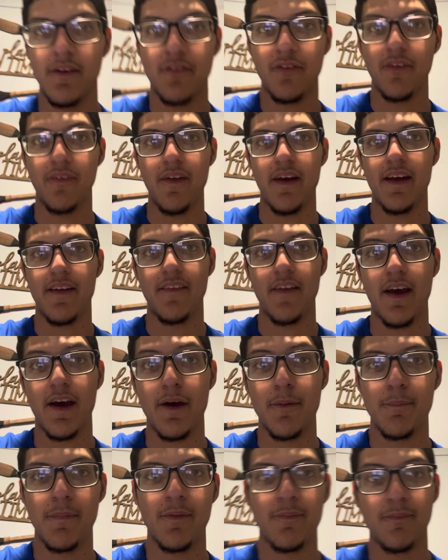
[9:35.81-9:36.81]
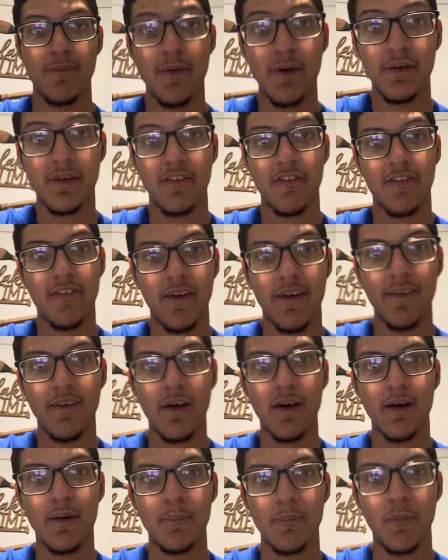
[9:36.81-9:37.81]
tonight that I'll be focusing
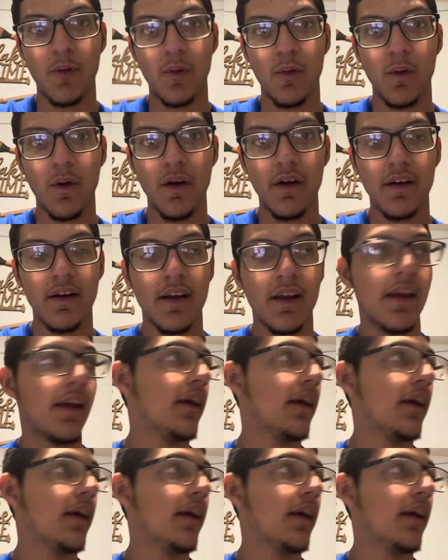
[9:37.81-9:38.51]
on more.